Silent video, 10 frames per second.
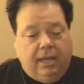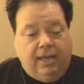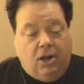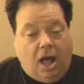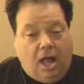
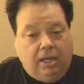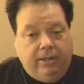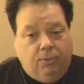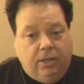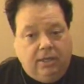in
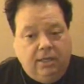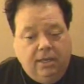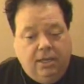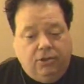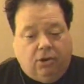Hollywood,
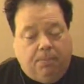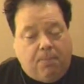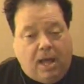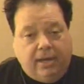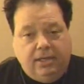there are
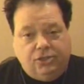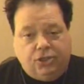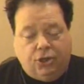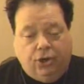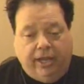
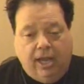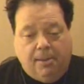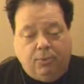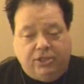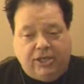bodies turning
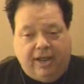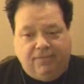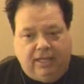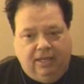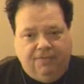up which
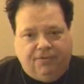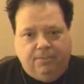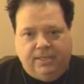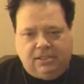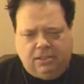have the
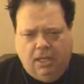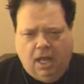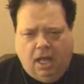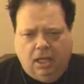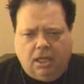infamous
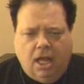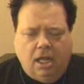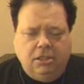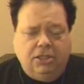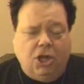
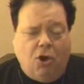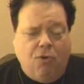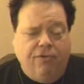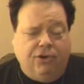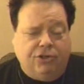occult
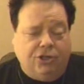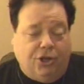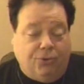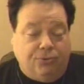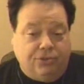
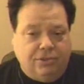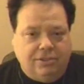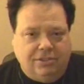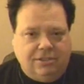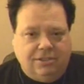
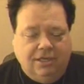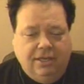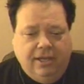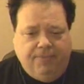overtones.